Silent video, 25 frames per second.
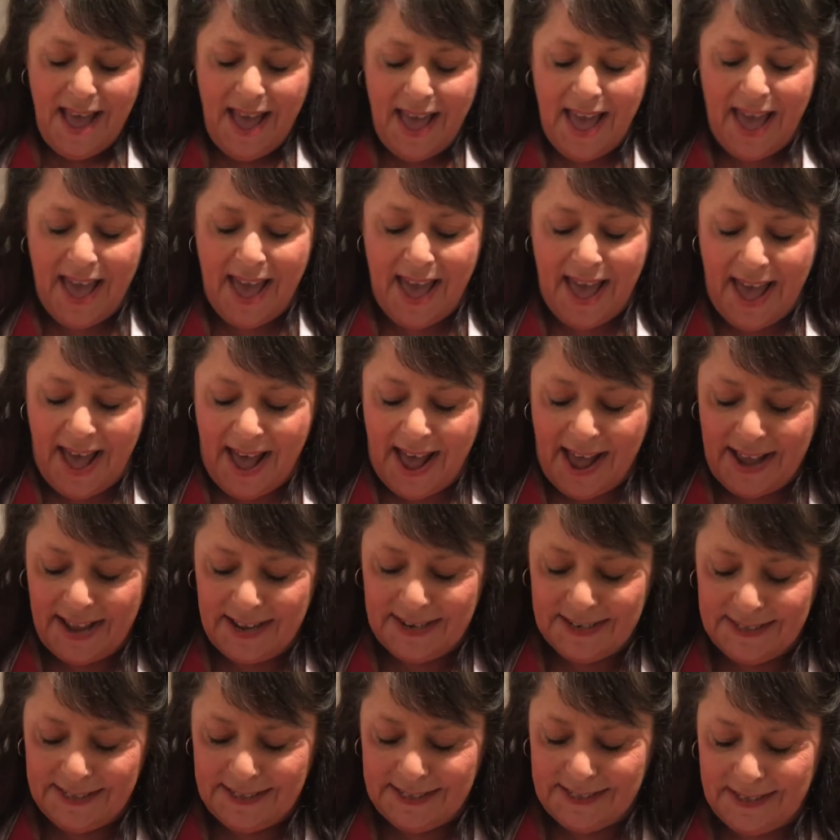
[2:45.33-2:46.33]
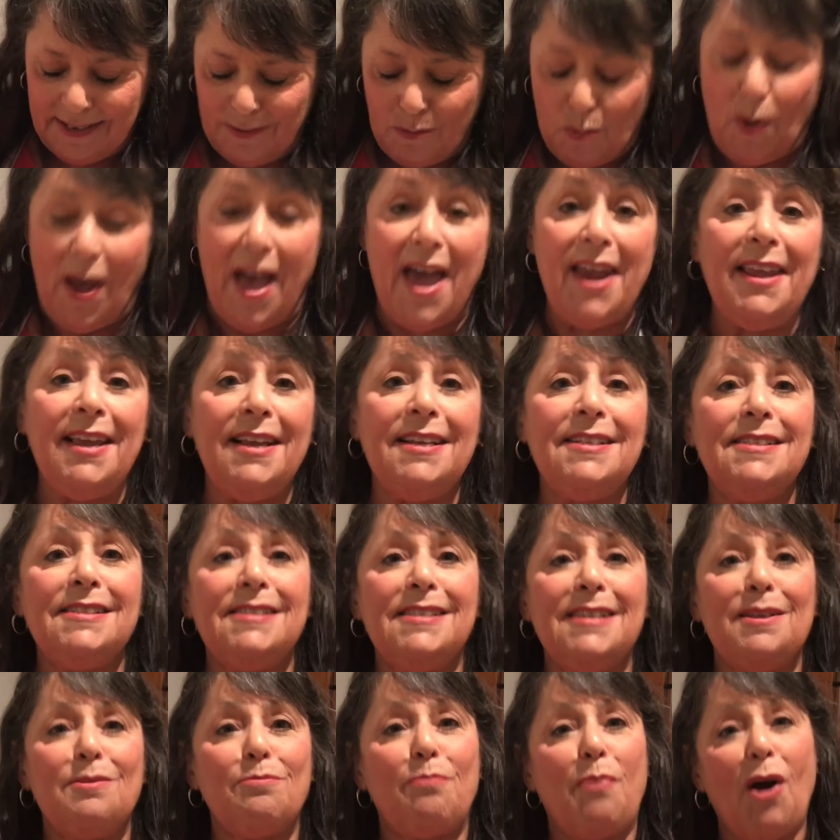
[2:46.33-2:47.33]
and weddings
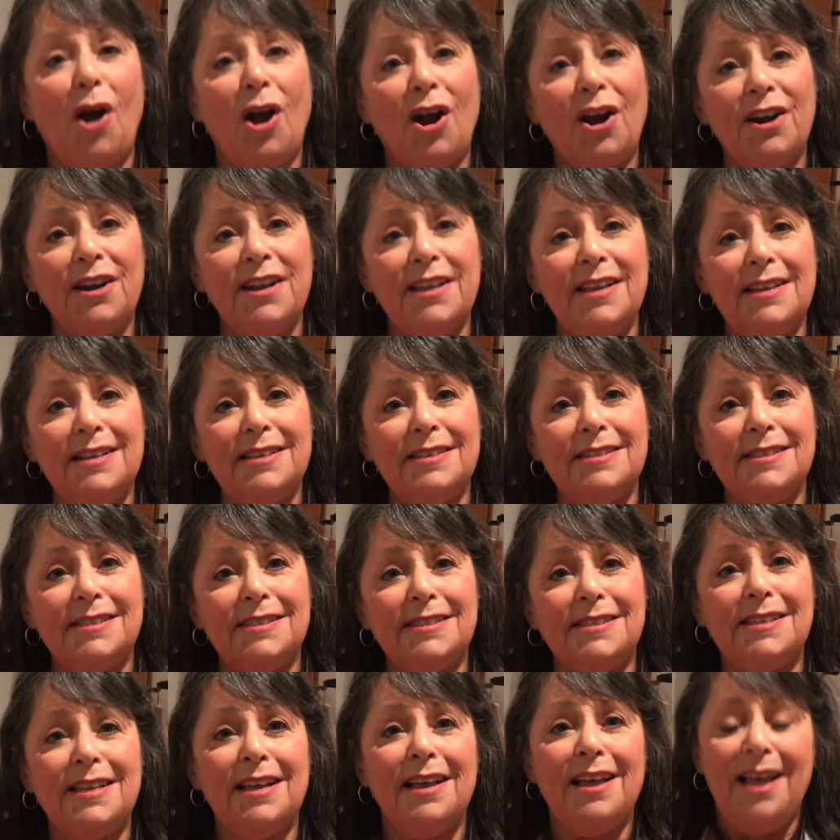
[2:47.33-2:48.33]
and parties,